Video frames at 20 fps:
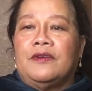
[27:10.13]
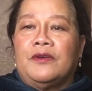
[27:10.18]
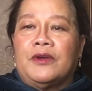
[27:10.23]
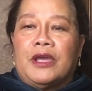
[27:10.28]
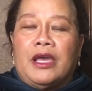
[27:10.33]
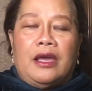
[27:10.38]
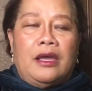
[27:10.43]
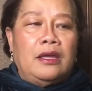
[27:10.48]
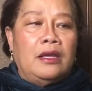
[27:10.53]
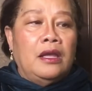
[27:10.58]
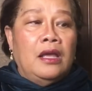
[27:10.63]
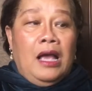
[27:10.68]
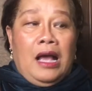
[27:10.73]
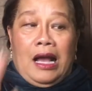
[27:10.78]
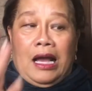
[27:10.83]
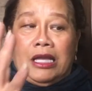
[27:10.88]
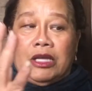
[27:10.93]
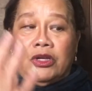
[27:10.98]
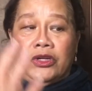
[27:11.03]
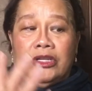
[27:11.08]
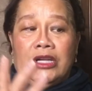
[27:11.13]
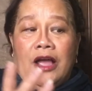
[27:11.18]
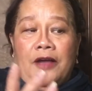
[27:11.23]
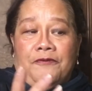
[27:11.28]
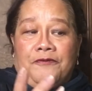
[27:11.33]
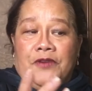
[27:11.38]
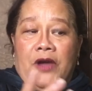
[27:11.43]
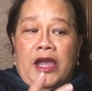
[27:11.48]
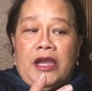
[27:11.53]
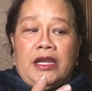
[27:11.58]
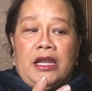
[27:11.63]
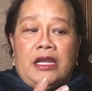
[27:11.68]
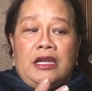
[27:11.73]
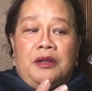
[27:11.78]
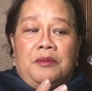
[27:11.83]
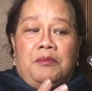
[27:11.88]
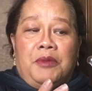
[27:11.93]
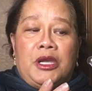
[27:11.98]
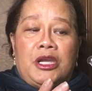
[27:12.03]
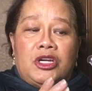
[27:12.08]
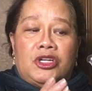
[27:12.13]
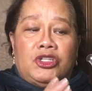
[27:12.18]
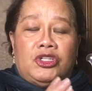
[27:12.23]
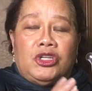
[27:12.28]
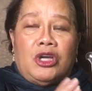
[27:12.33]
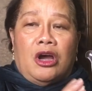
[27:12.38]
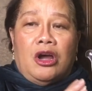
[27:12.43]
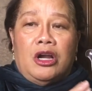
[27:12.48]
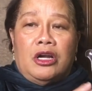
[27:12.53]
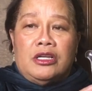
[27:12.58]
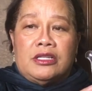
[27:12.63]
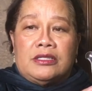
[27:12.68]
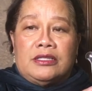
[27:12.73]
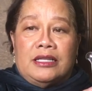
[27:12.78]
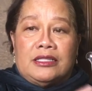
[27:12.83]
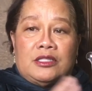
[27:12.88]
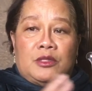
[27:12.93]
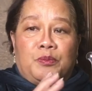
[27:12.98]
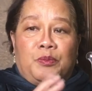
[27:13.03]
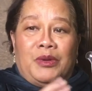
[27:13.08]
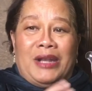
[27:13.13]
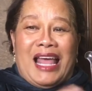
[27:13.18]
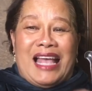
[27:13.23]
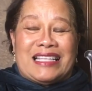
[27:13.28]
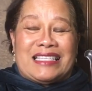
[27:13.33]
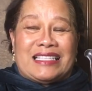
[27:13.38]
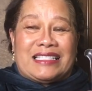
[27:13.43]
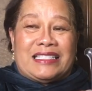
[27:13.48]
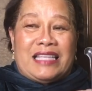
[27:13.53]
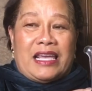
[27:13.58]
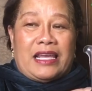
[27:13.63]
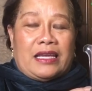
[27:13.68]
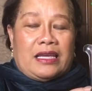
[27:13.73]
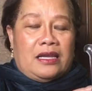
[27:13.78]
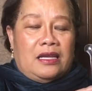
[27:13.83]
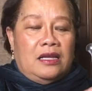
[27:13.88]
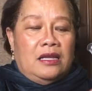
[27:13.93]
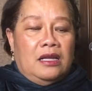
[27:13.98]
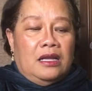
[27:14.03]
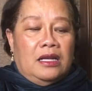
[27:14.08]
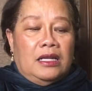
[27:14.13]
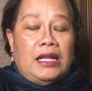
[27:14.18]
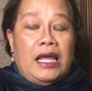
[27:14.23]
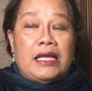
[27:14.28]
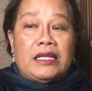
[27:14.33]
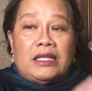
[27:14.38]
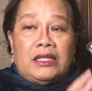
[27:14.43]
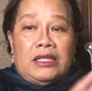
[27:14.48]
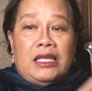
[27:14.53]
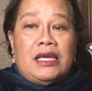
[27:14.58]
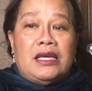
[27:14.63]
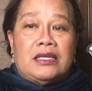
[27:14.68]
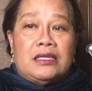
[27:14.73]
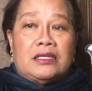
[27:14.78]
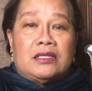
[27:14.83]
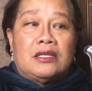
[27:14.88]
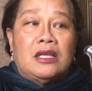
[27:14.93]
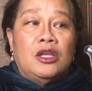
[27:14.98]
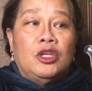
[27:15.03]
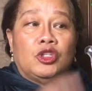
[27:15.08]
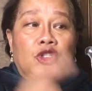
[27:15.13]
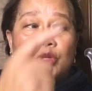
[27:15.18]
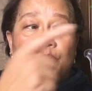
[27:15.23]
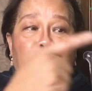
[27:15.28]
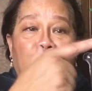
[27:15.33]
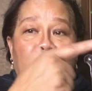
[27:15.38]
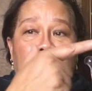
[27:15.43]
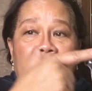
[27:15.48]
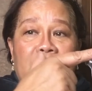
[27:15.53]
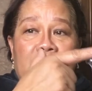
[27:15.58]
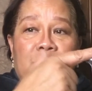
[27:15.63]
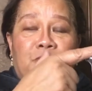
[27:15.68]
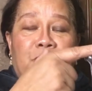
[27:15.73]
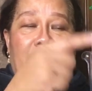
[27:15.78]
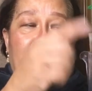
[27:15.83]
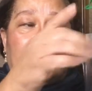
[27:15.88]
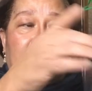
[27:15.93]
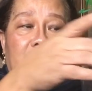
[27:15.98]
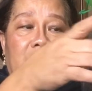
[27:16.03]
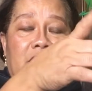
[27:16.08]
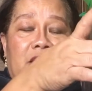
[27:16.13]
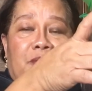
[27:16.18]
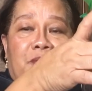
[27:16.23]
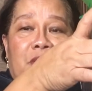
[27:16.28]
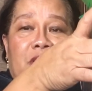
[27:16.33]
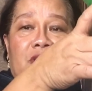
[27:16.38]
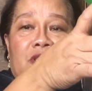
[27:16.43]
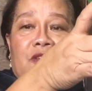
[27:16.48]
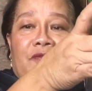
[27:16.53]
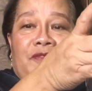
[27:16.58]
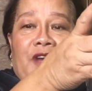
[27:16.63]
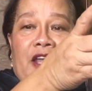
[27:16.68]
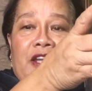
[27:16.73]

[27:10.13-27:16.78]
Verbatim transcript: Okay, I could not find any bigger jars that's plastic like this to put this plant in there, because if I